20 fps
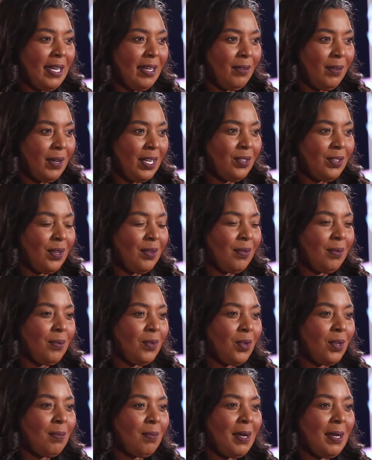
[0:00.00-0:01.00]
I graduated from
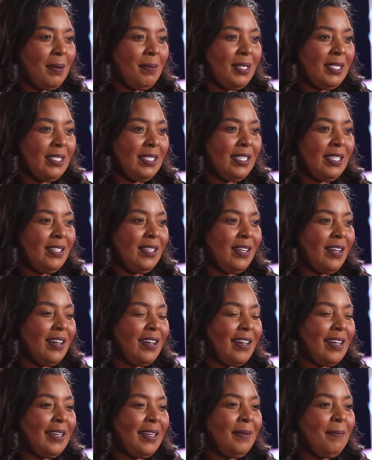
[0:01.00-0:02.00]
North Miami Senior
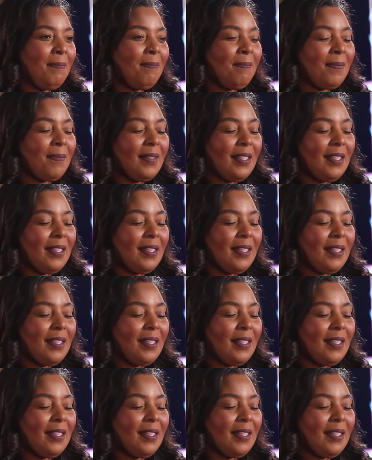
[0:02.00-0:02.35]
High,